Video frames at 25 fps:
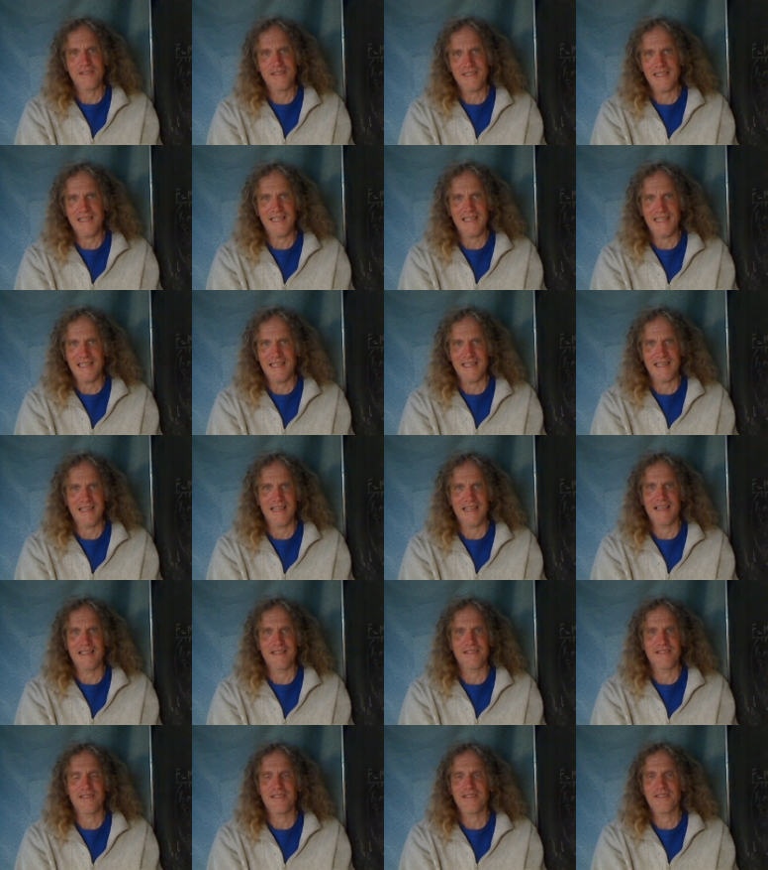and how sticky it
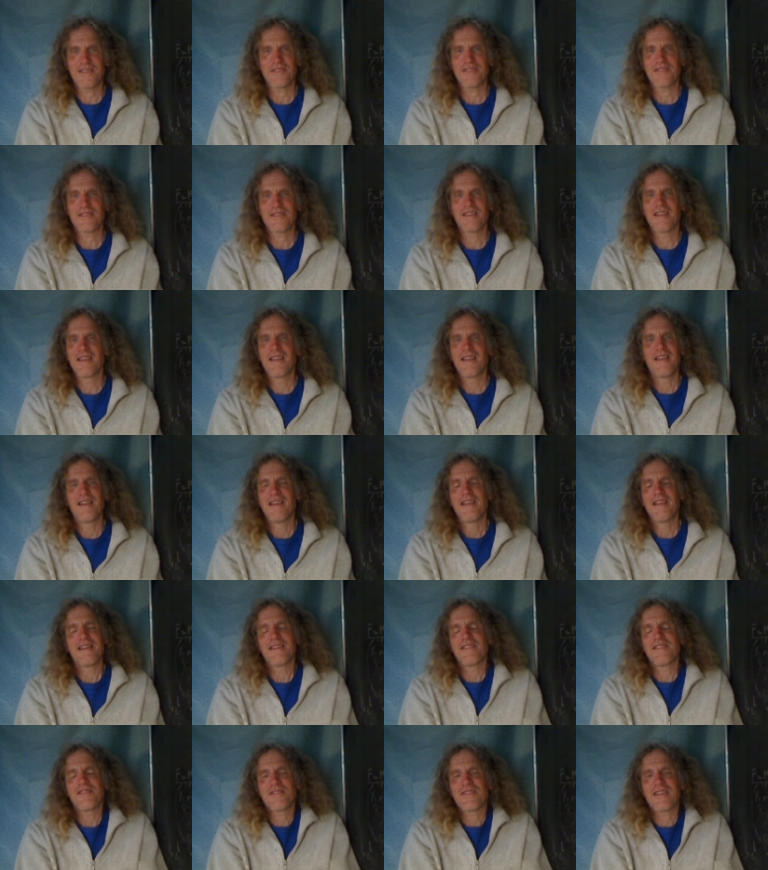gets it just
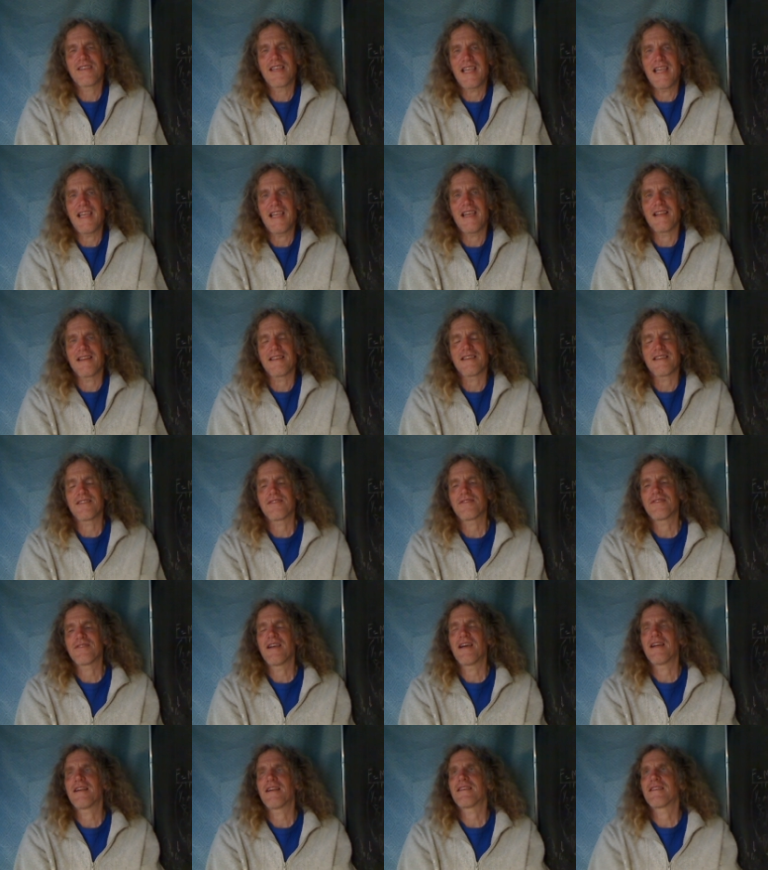just can't
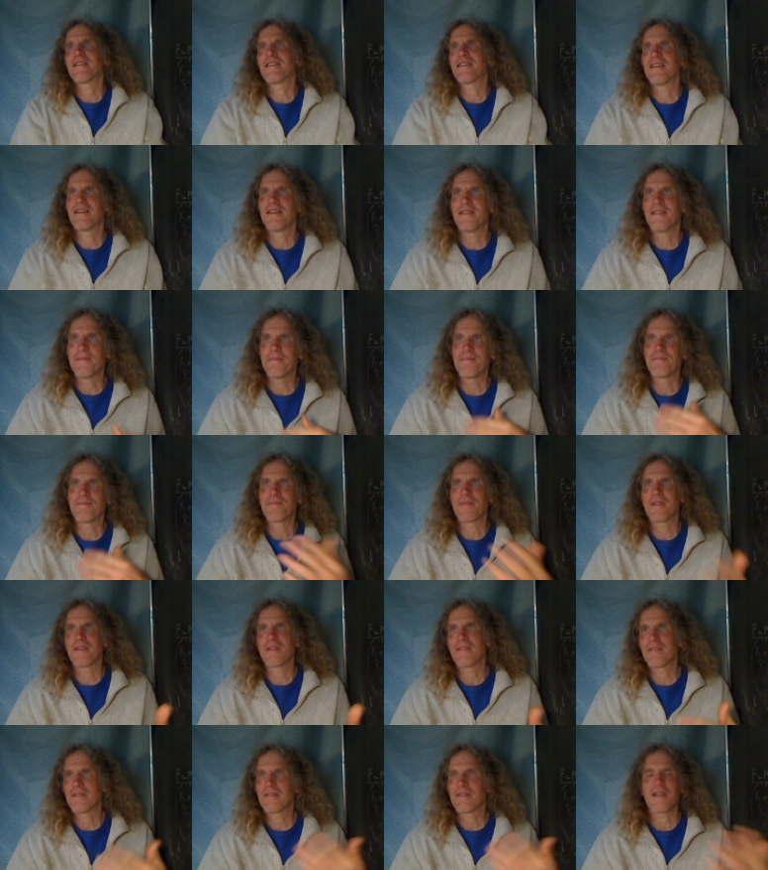it's not
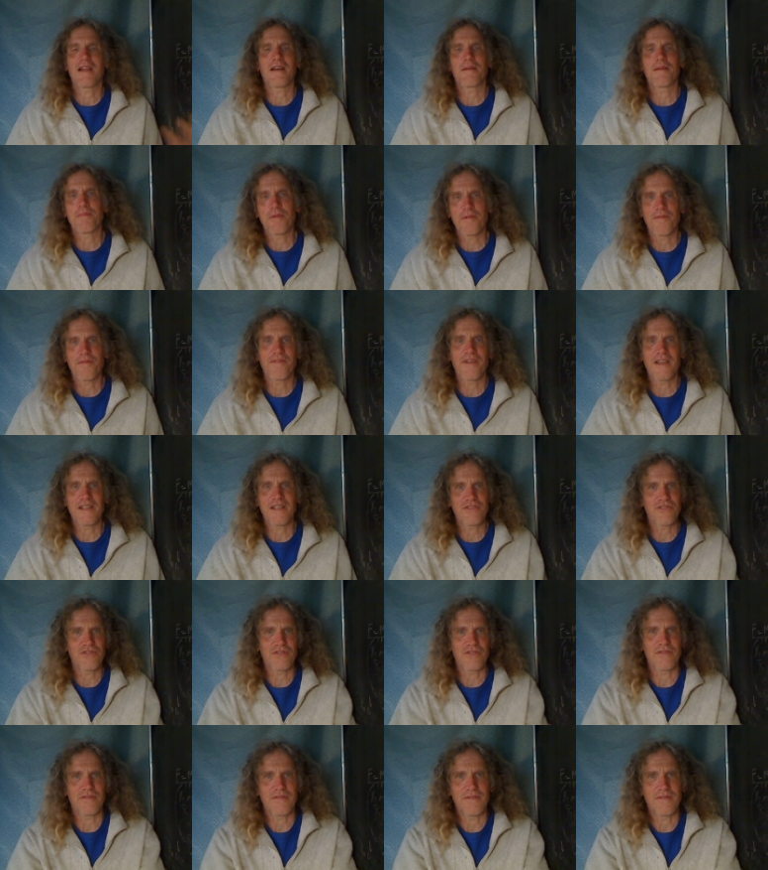um, it's not a
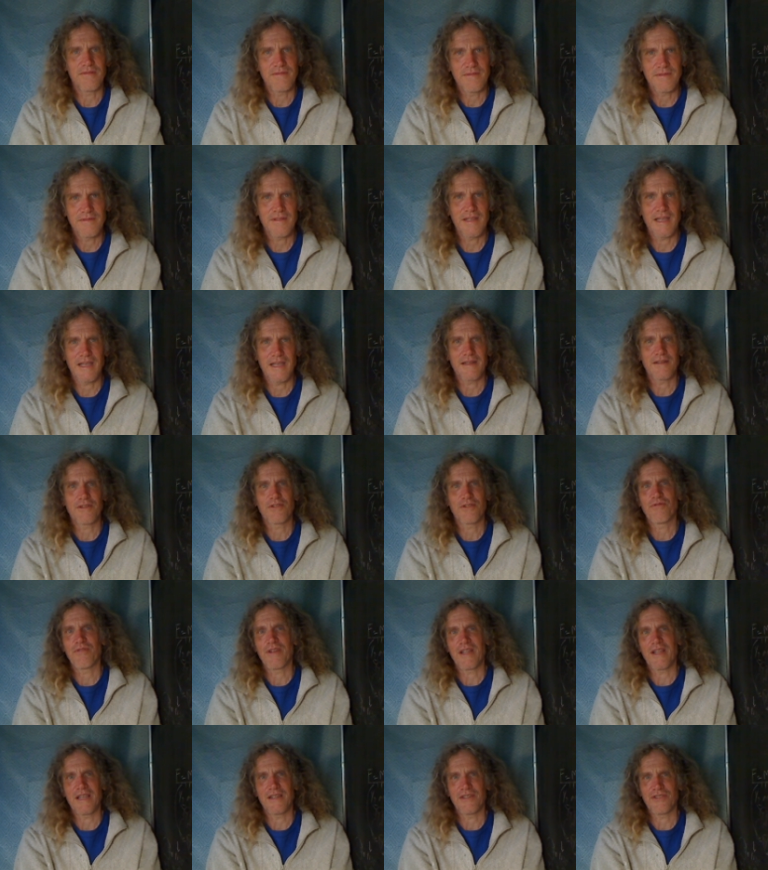professional at
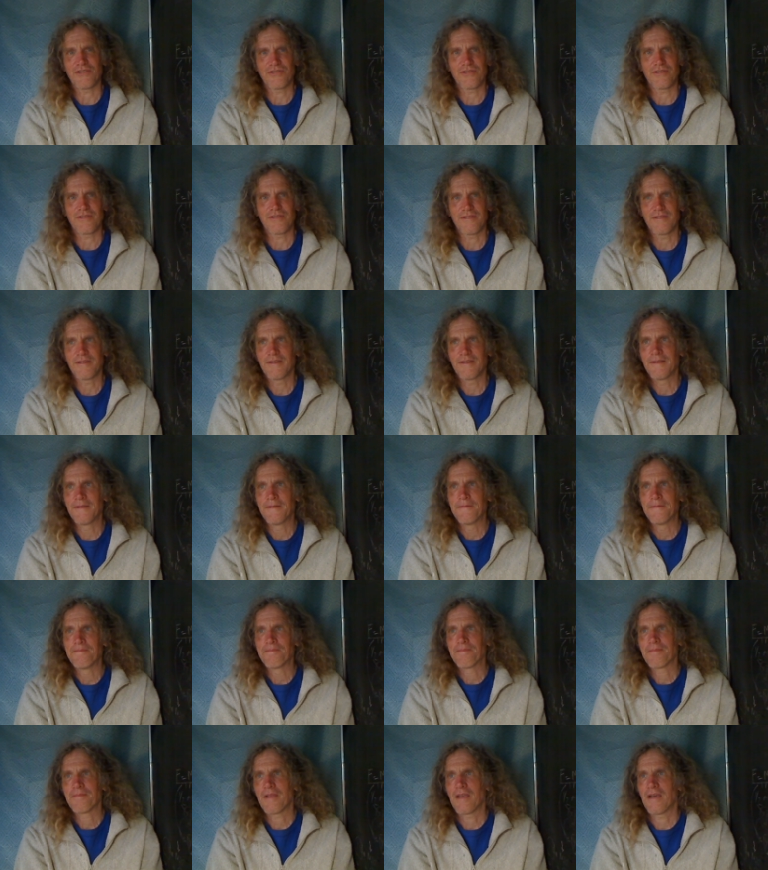creation
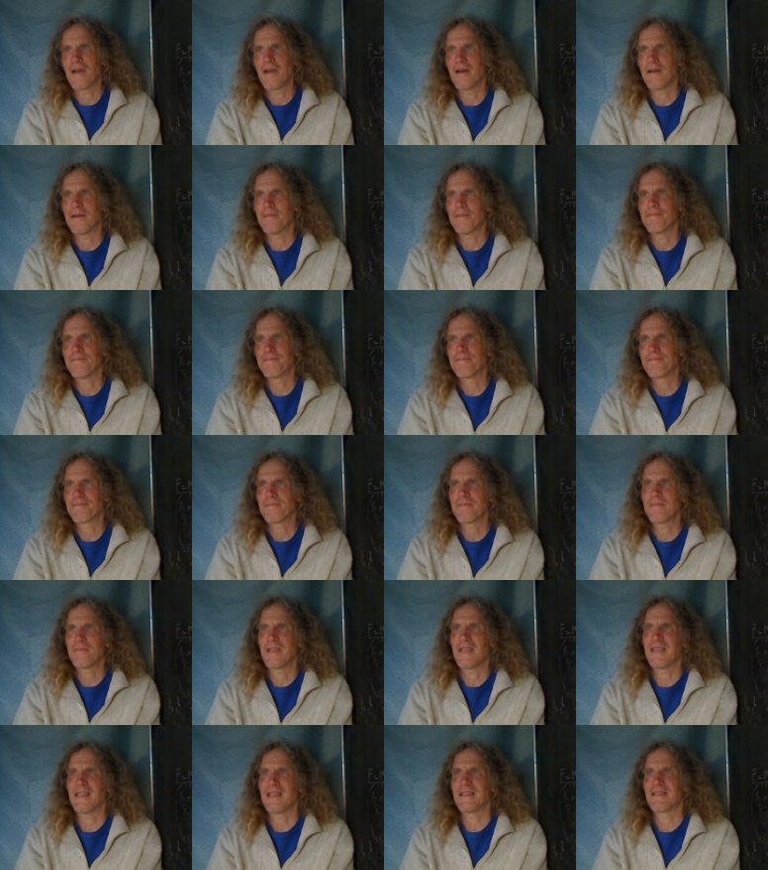um,
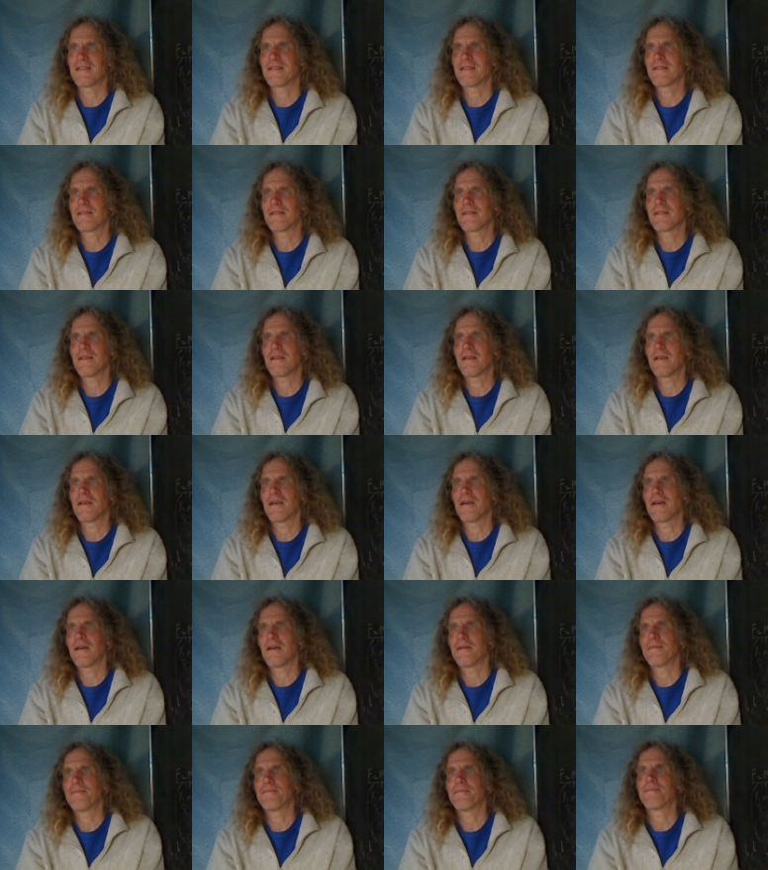it's
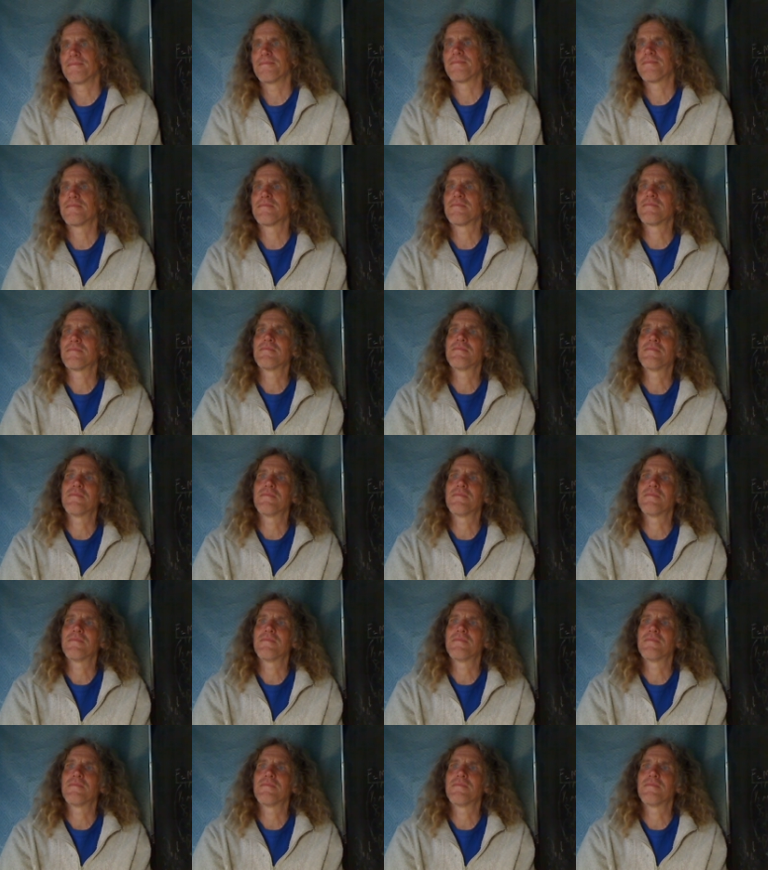um,